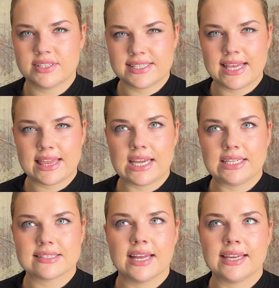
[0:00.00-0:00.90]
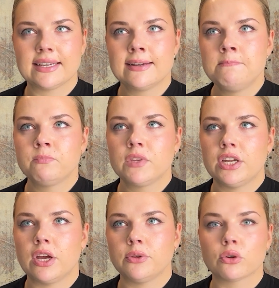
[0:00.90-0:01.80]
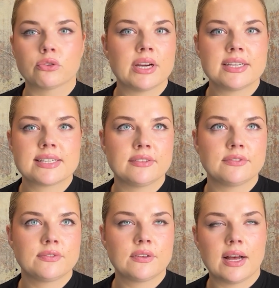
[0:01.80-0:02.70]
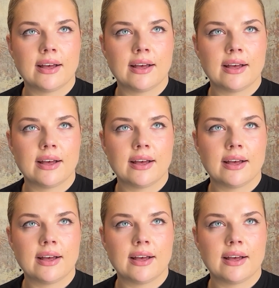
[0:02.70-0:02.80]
to see things like, your creative